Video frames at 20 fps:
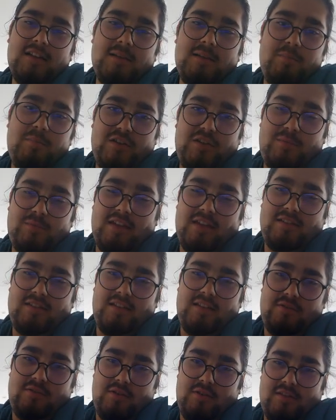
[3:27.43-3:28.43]
Bishop takes
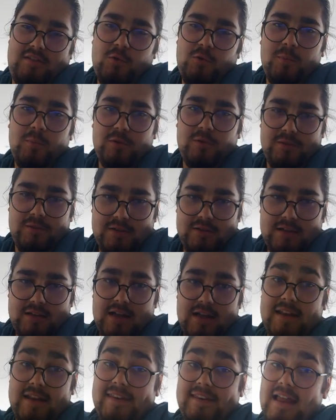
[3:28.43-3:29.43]
c3 is normal,
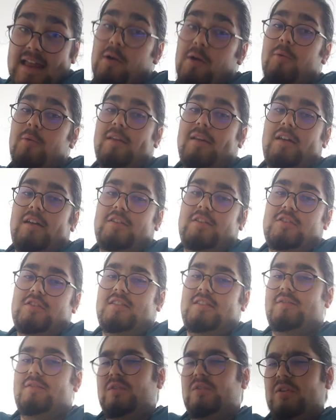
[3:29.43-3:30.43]
and now I went knight
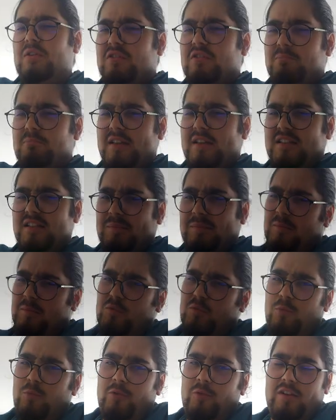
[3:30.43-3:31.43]
g7, so I just mixed up the
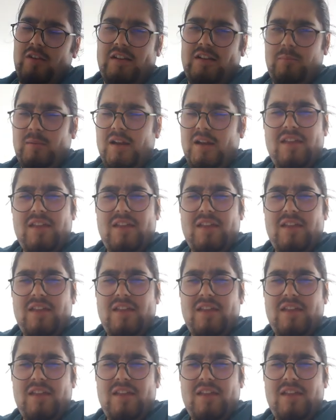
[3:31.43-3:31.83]
move order a little bit.